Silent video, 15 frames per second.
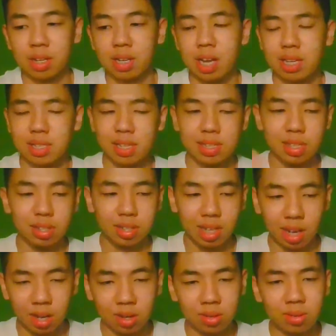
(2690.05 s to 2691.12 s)
there's
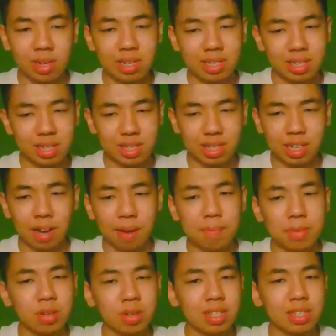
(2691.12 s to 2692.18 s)
always this
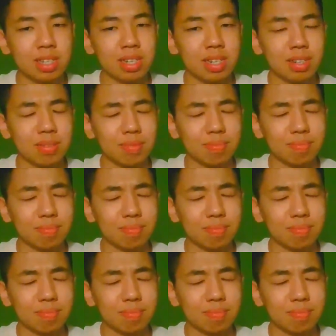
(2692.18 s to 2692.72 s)
community